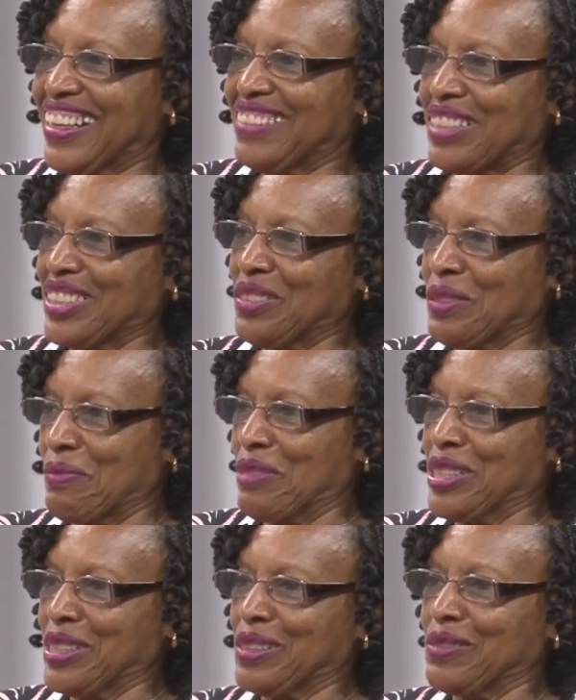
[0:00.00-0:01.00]
by doing
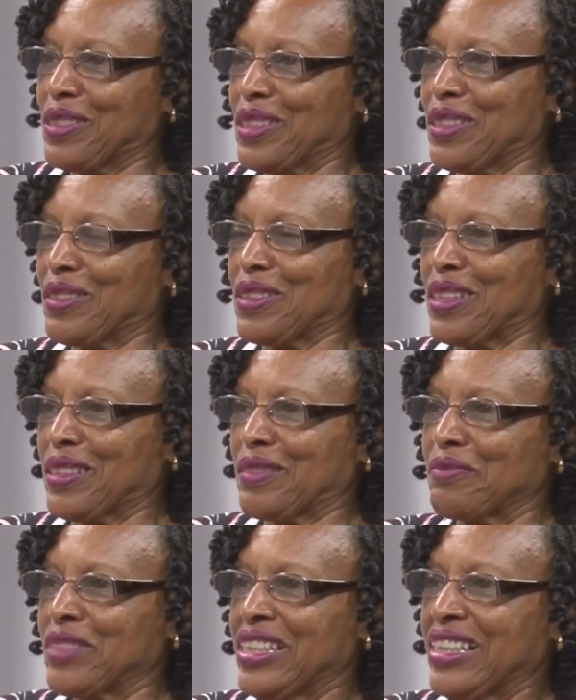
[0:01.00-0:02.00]
business with you.
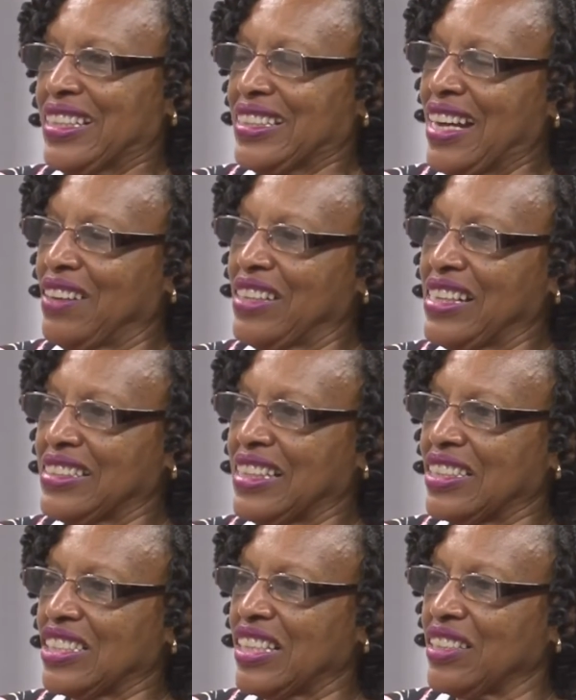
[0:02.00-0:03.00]
And how has
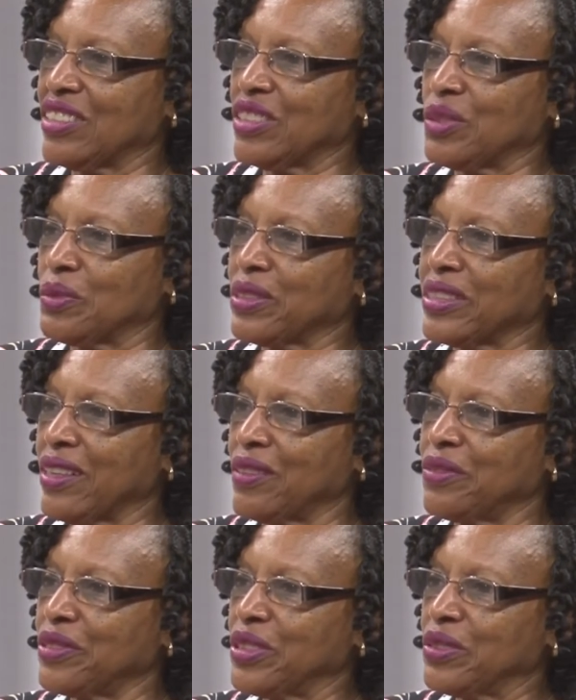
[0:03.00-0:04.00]
that challenge worked out
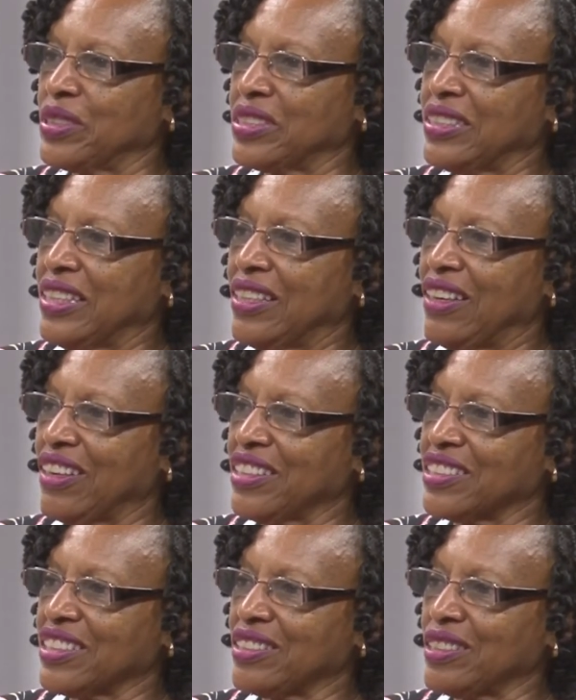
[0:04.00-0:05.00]
for you, and are
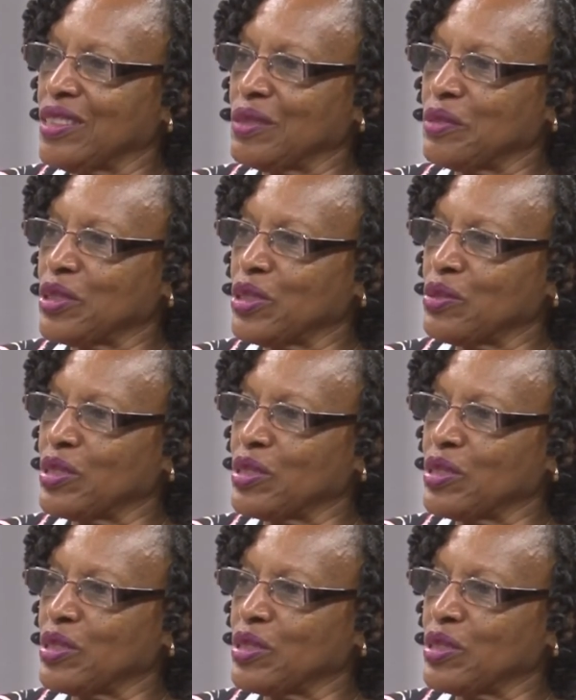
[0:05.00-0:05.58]
your customers